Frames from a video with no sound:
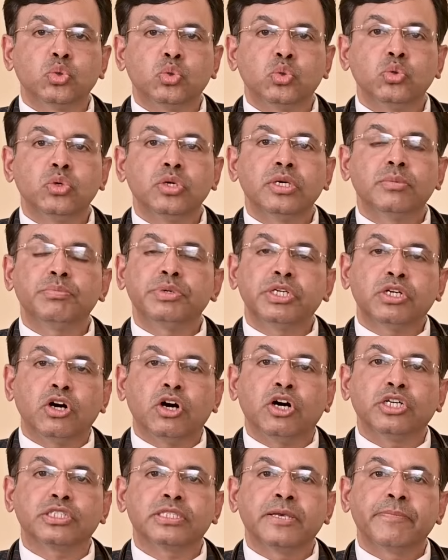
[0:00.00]
Two,
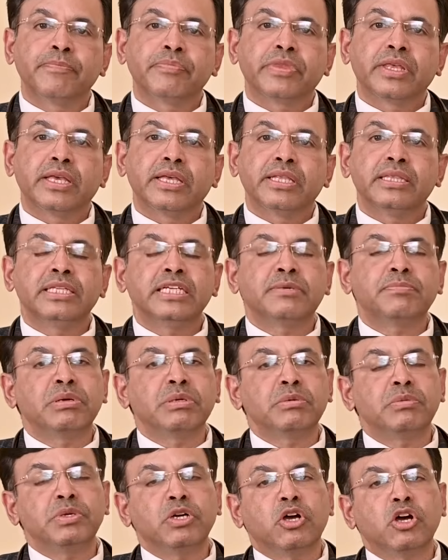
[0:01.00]
because it
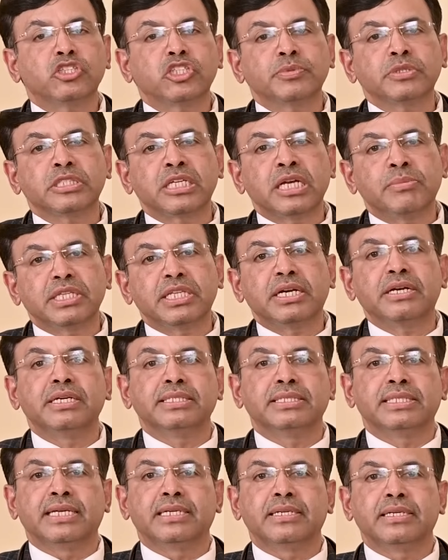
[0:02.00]
may be because of some other
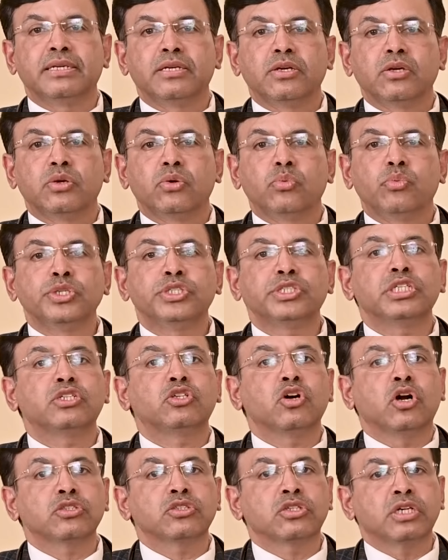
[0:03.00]
reason which the
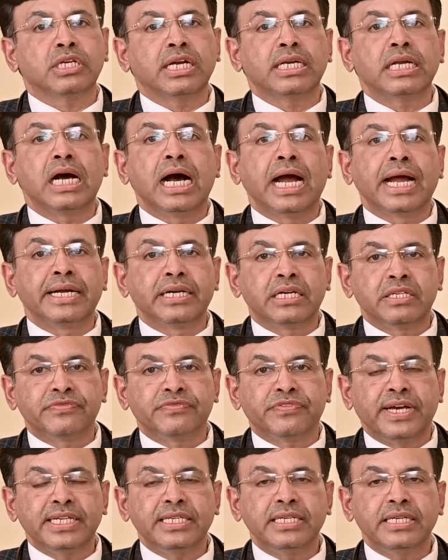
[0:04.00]
doctor can
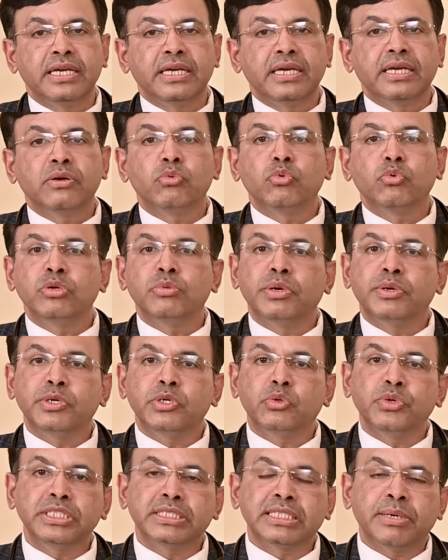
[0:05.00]
identify we may
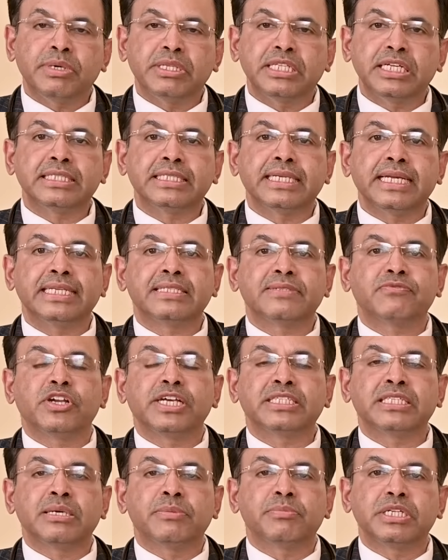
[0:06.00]
be doing some other tests,
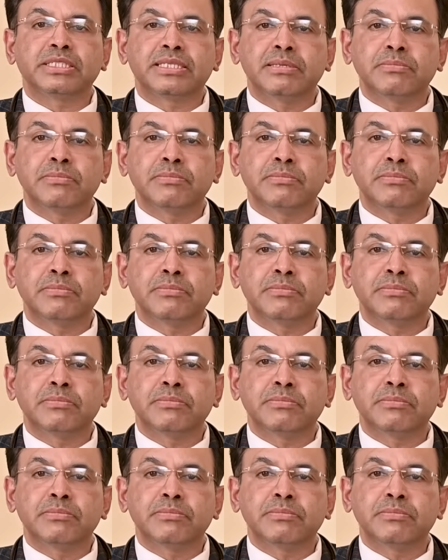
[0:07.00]
for example, a